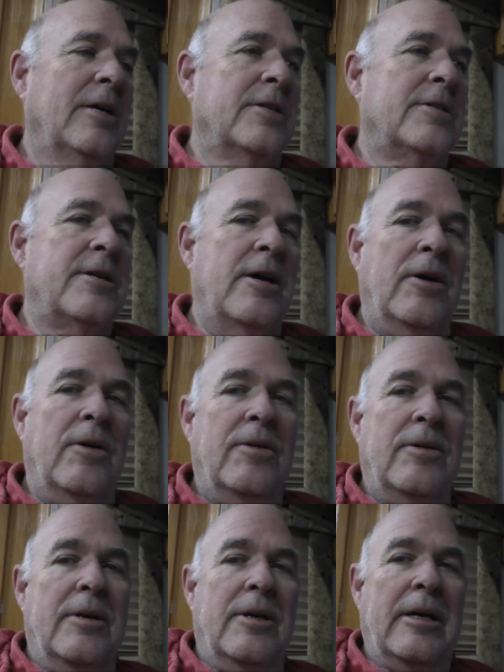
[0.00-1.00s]

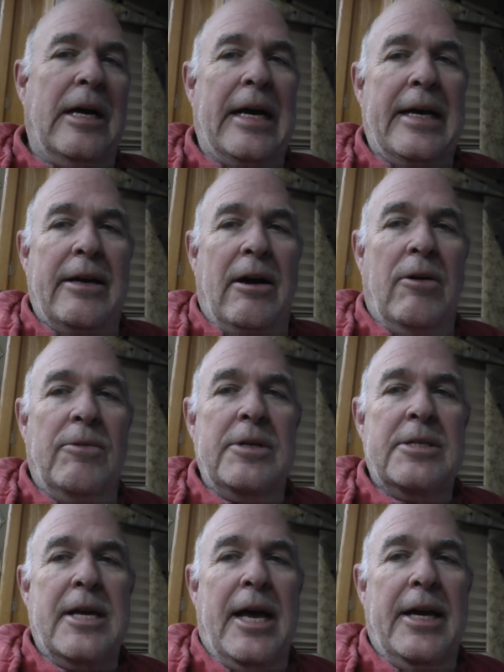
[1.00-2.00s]
So I had
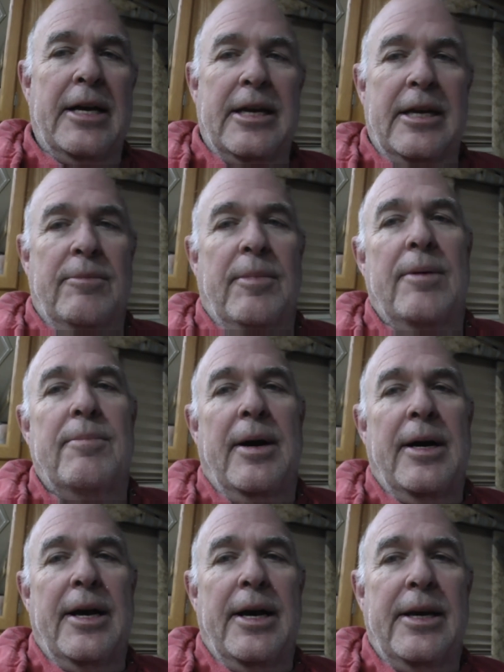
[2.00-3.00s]
always had it in my
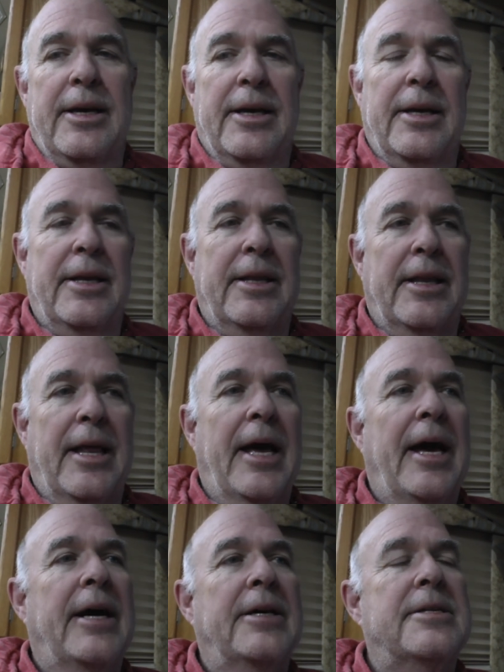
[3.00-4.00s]
mind
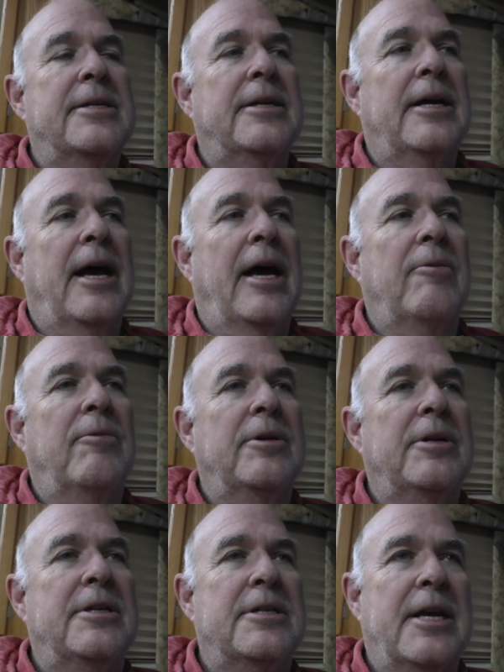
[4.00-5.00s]
that I
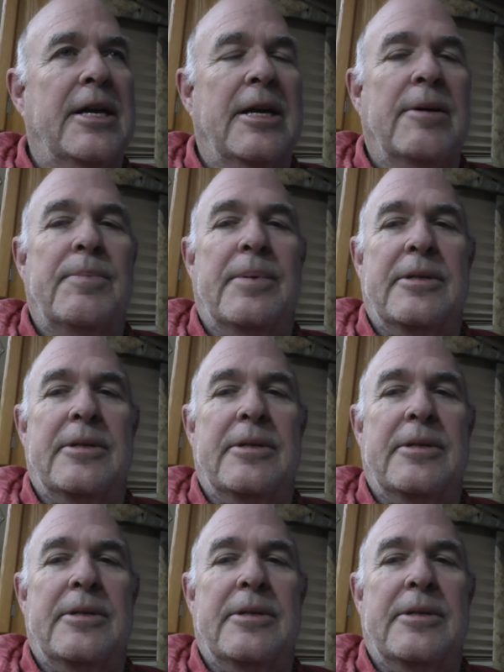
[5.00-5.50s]
would set up